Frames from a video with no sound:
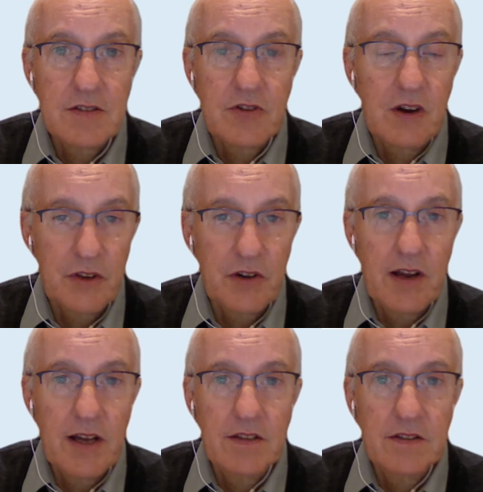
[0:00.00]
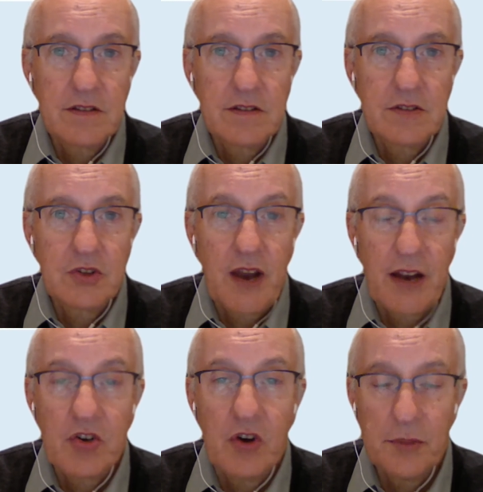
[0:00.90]
driving around is not
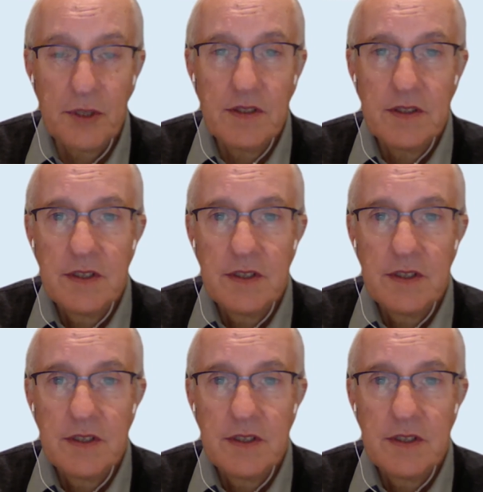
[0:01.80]
uncommon,